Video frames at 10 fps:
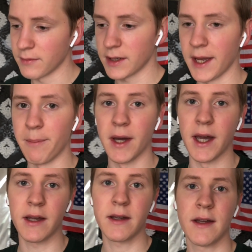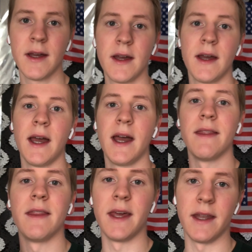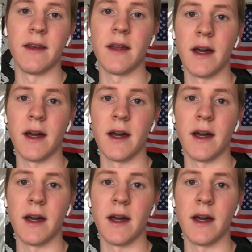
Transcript: came back, and then